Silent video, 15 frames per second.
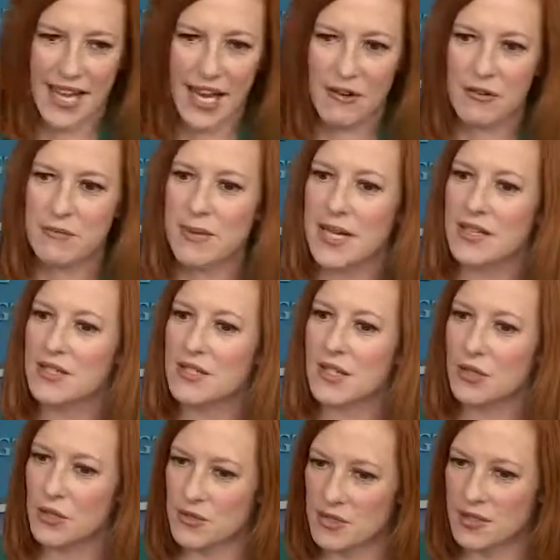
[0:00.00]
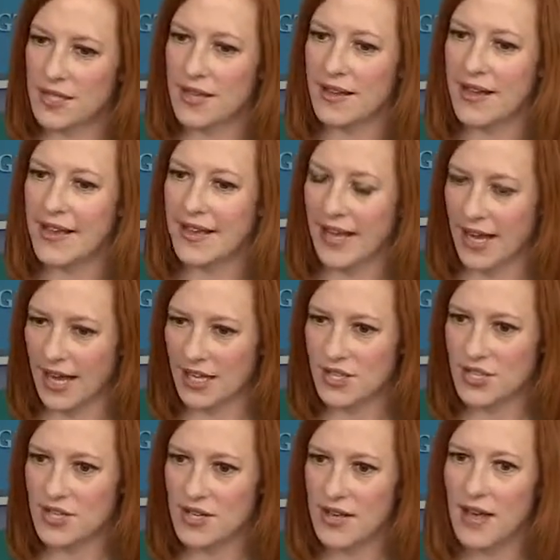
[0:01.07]
He remains closely
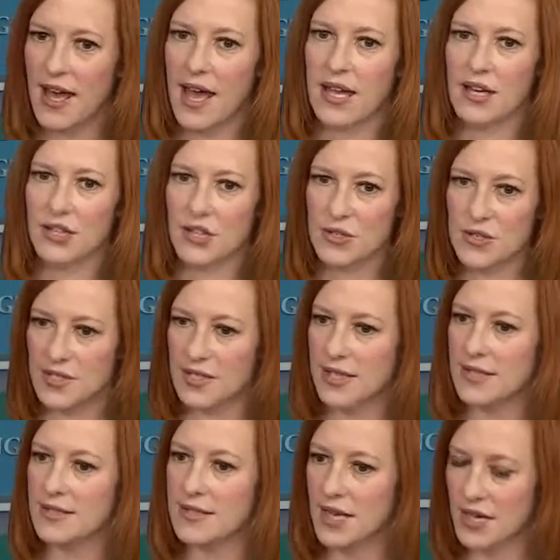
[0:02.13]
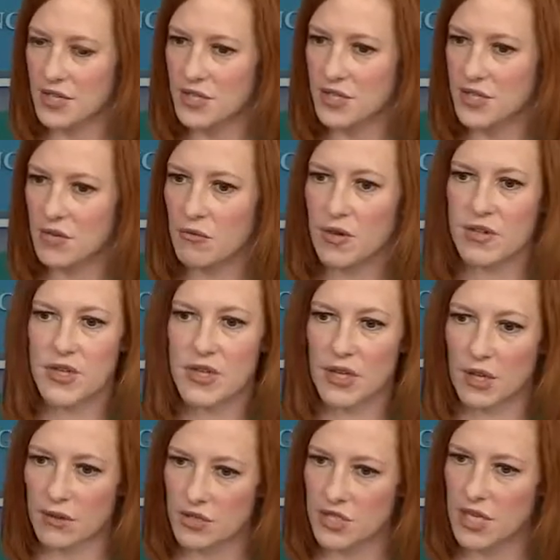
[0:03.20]
engaged and closely in touch with the
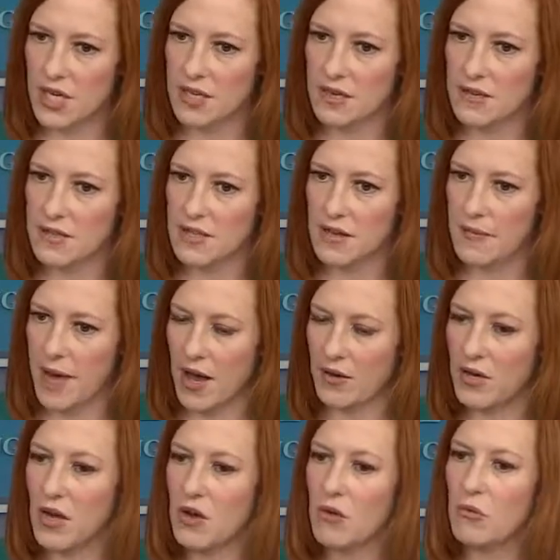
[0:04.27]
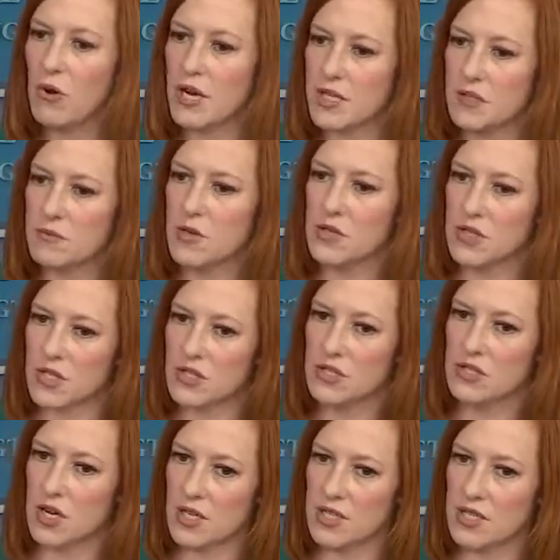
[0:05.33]
negotiators about what is most
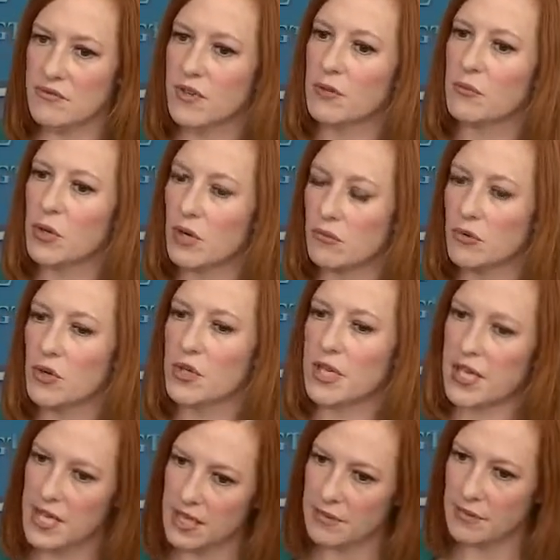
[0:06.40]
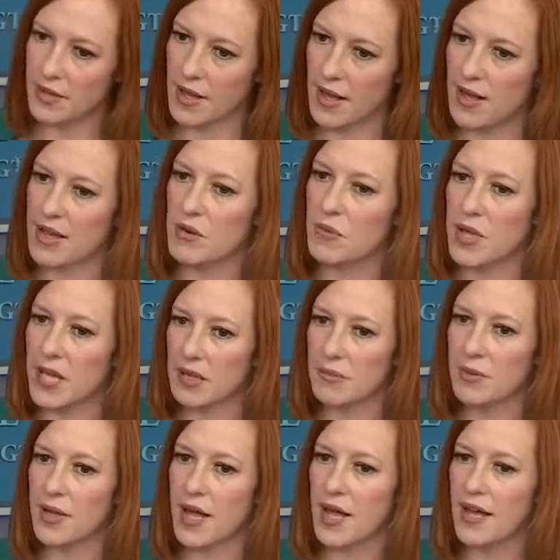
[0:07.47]
constructive and what role he can play and we can
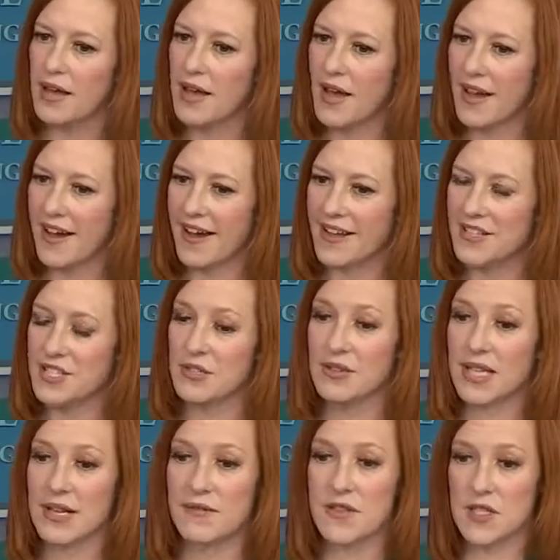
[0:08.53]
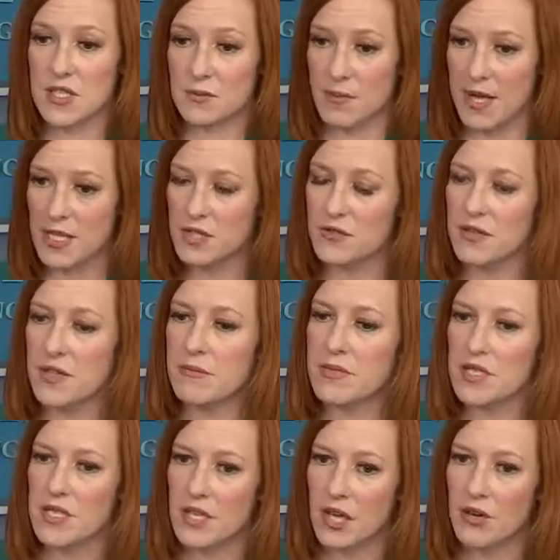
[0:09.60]
play to leave the space for them
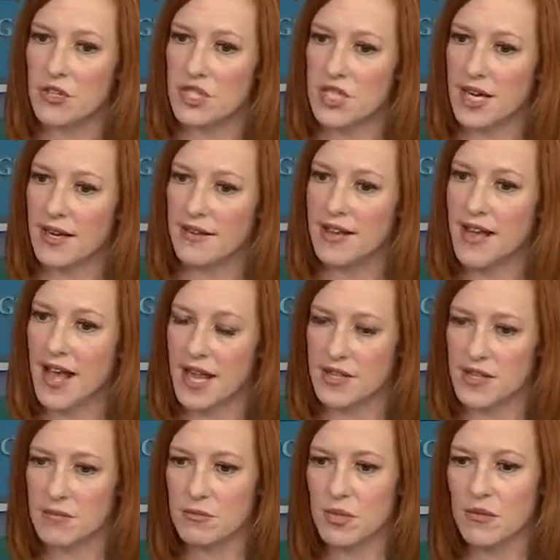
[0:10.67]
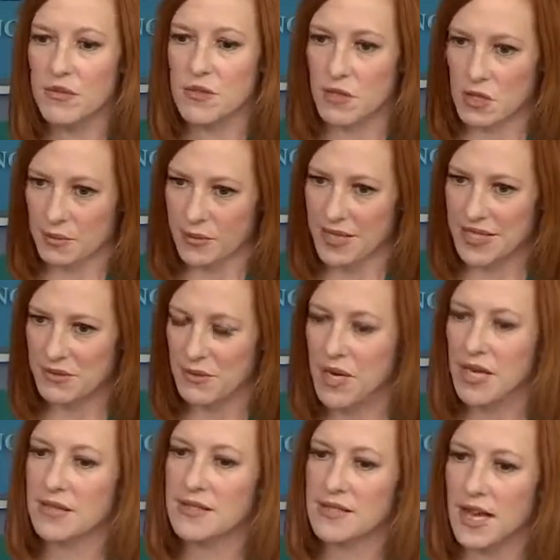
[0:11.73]
to negotiate and to move toward a place where he
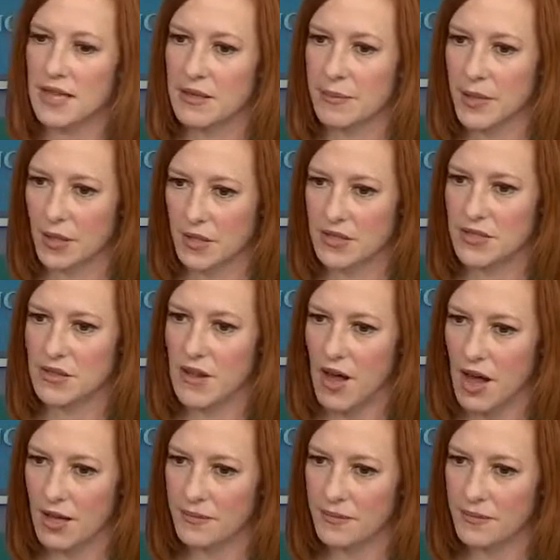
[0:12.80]
can sign the bill into law.